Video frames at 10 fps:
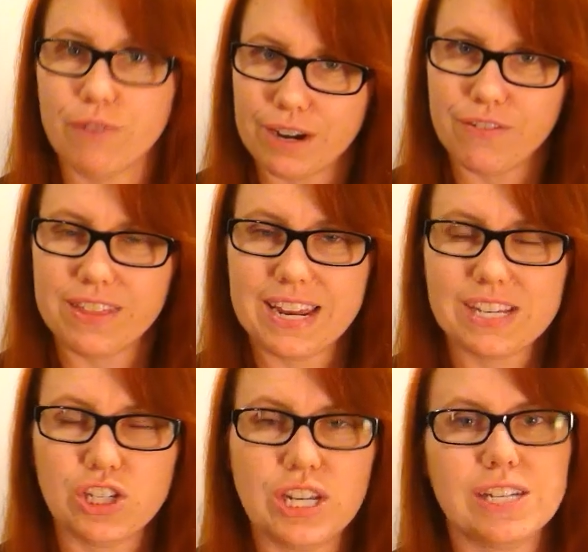ready for the
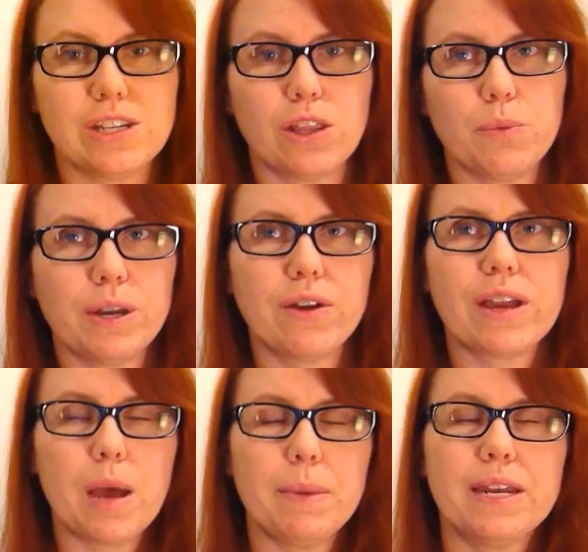next year so that we
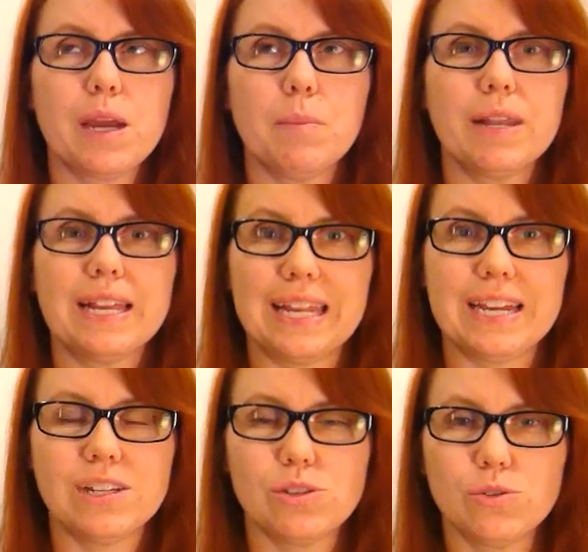don't come in completely
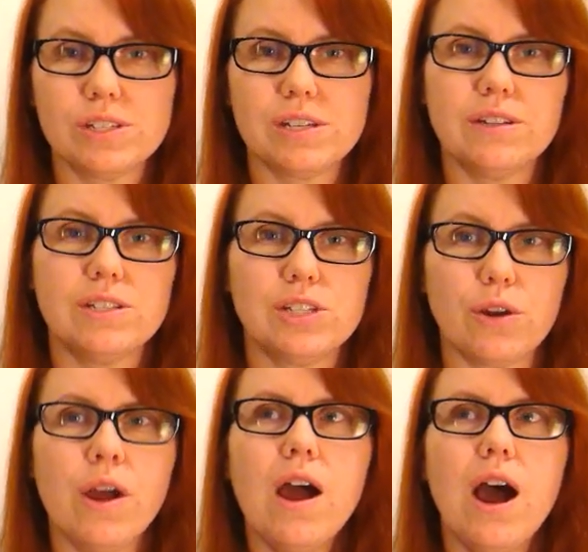exhausted.
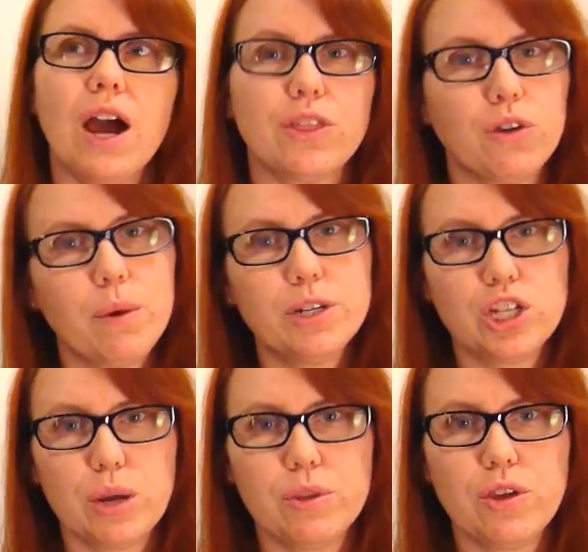So I thought I would
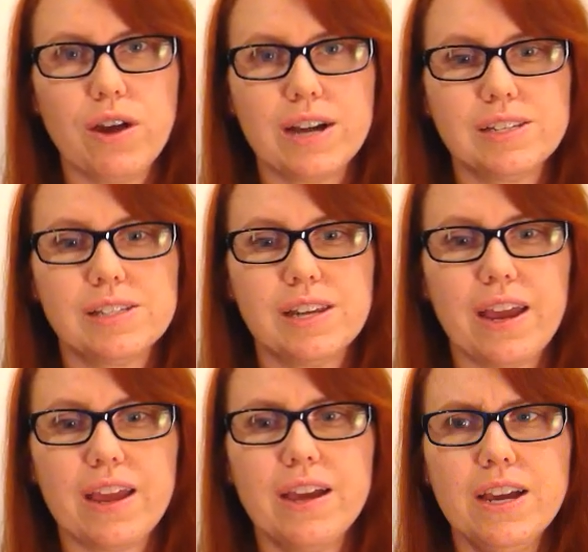share with you guys
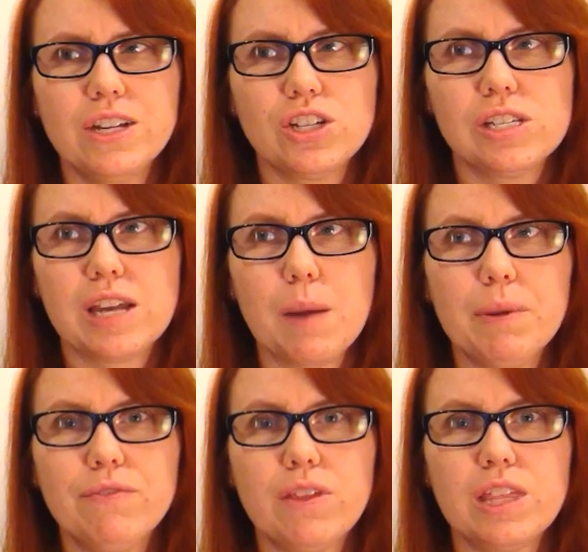today just a
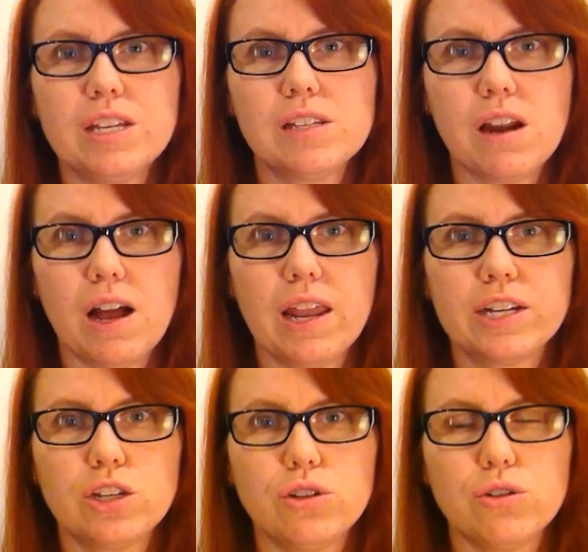couple of the things that I
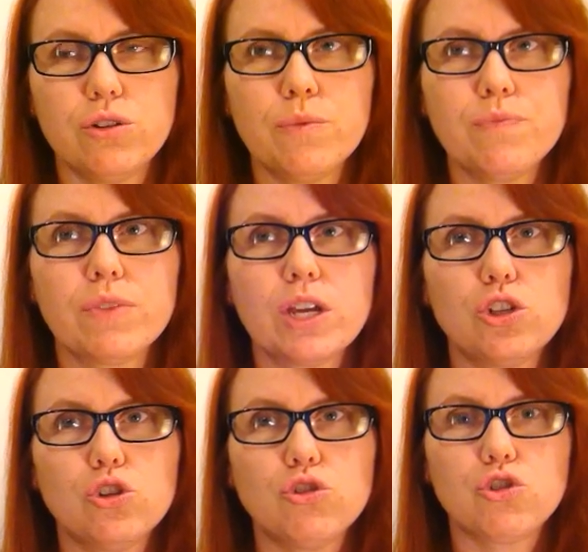like to do
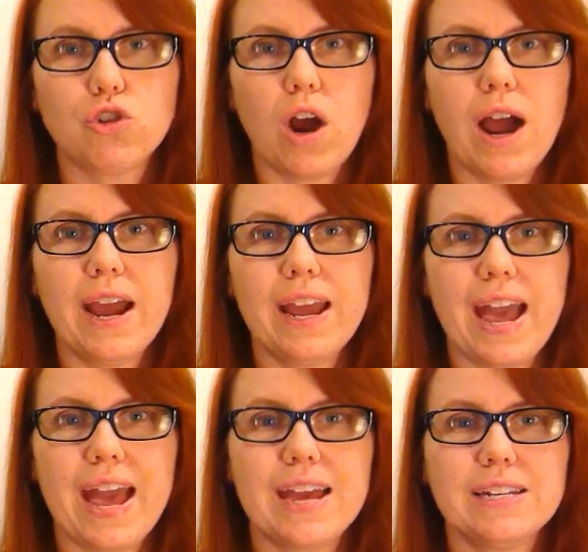to try
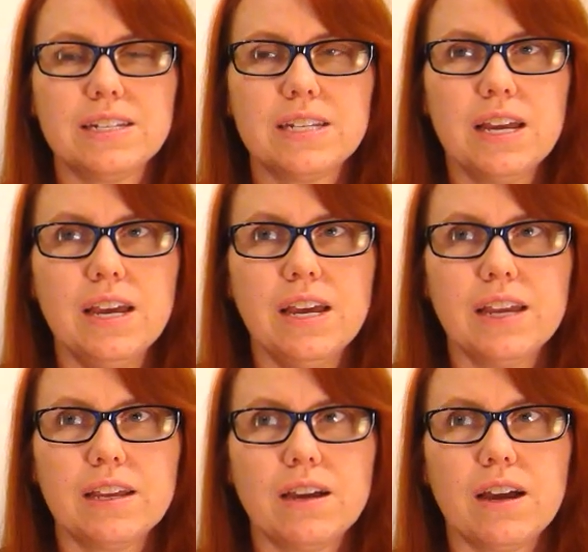and,
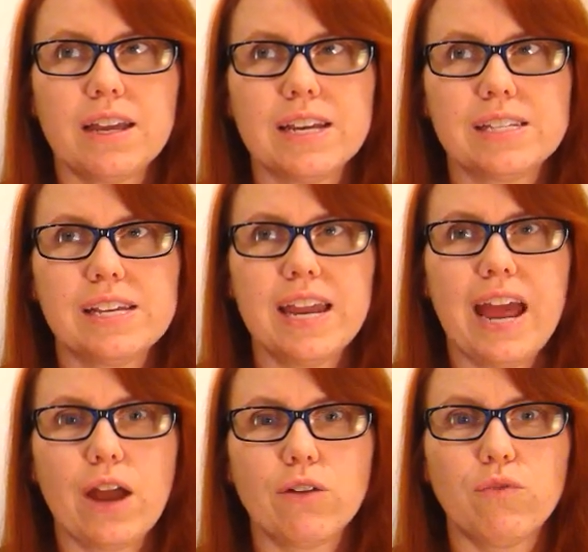I guess, get
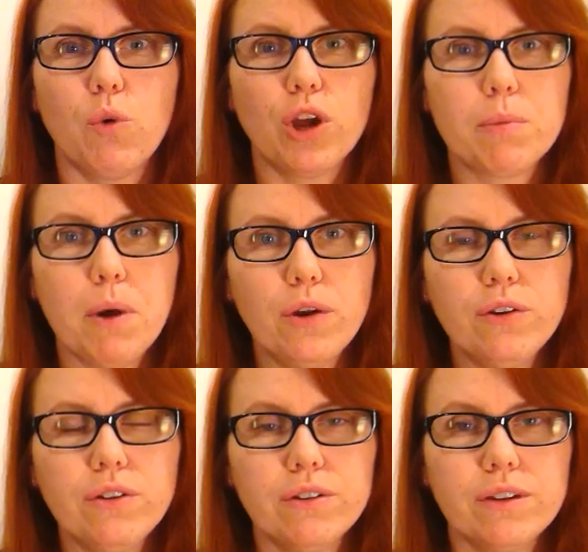out of work
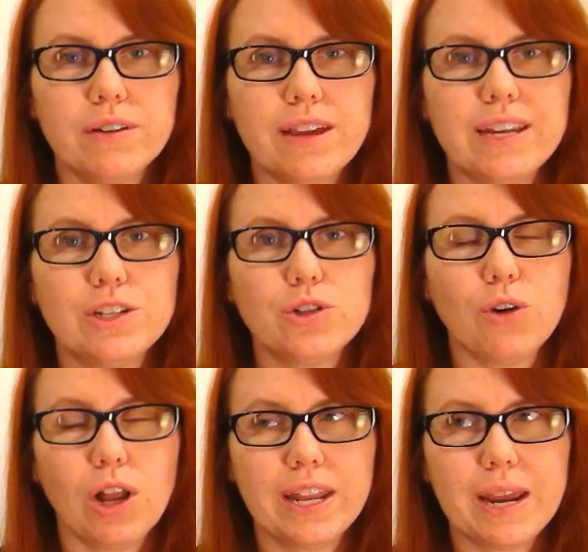mode, get
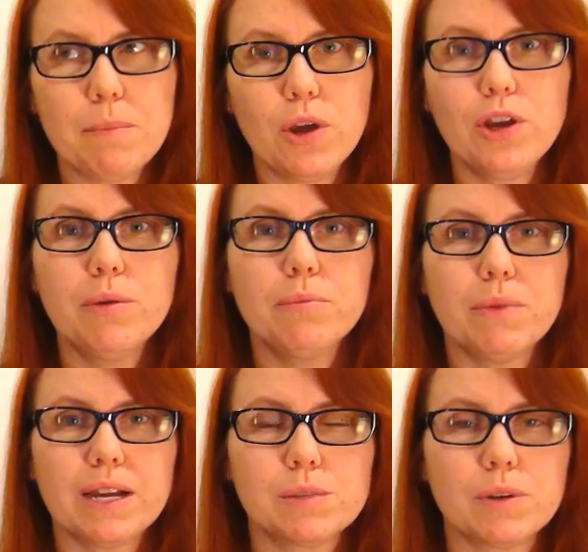into holiday mode.
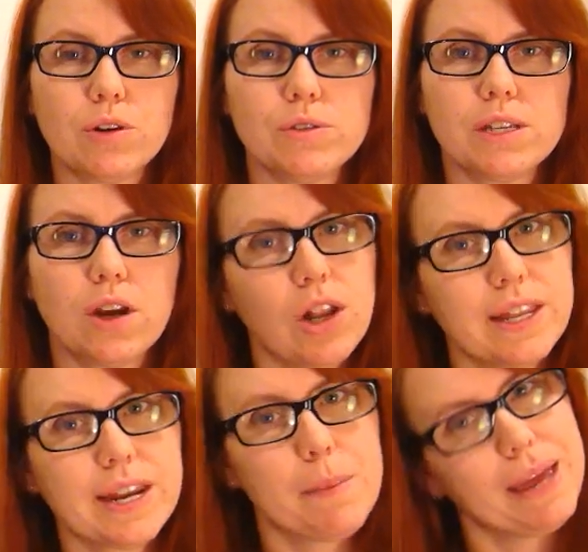My husband calls it
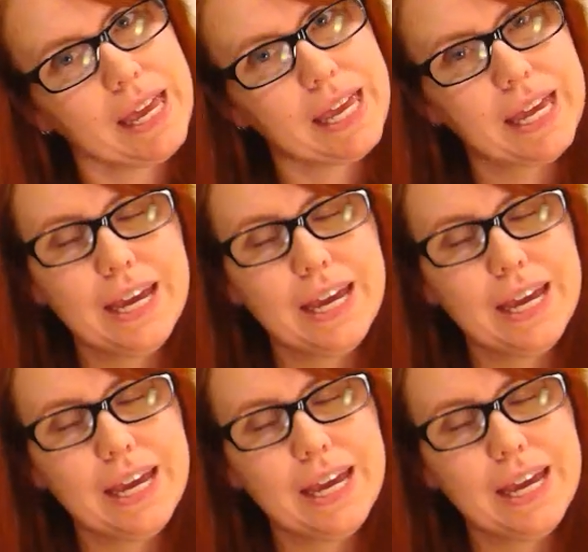holiday Beck.